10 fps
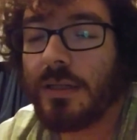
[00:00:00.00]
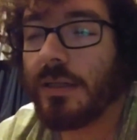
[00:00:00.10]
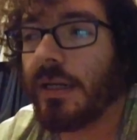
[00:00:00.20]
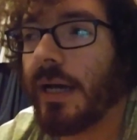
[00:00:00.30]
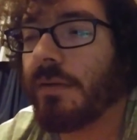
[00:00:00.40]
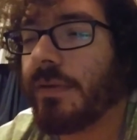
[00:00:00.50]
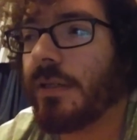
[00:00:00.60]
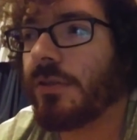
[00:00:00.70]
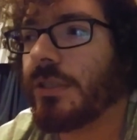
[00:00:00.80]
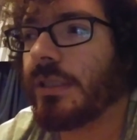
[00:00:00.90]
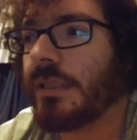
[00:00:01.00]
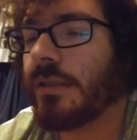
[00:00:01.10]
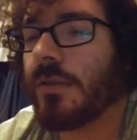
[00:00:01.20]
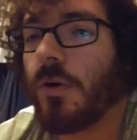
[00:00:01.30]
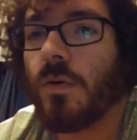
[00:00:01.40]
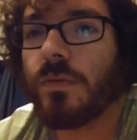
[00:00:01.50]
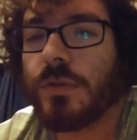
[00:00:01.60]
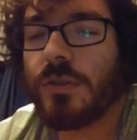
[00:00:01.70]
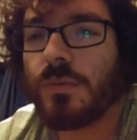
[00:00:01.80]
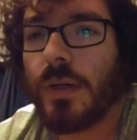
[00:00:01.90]
life energy, over
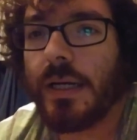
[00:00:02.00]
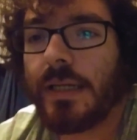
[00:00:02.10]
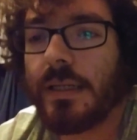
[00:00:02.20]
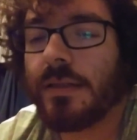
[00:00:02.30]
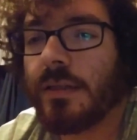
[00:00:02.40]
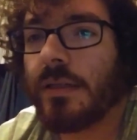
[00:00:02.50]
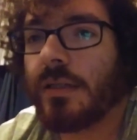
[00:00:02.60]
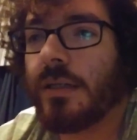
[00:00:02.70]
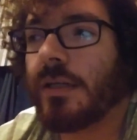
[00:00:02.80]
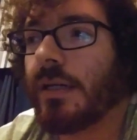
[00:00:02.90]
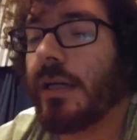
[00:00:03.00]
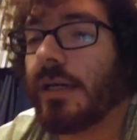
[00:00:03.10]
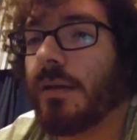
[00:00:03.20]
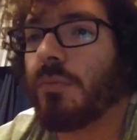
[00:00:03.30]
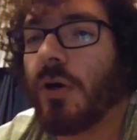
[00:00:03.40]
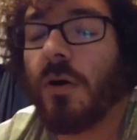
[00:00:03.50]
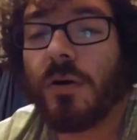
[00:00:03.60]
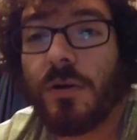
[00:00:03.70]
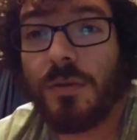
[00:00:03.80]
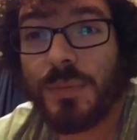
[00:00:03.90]
to Rey and brought
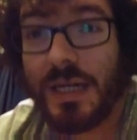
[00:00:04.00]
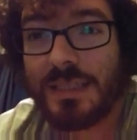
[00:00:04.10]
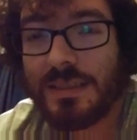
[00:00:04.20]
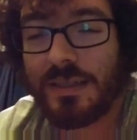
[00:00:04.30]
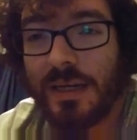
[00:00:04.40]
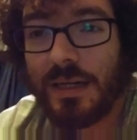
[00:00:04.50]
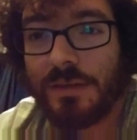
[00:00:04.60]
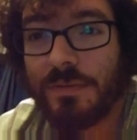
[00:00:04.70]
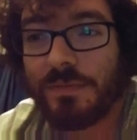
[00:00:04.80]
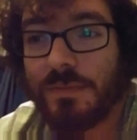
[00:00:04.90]
her back to life.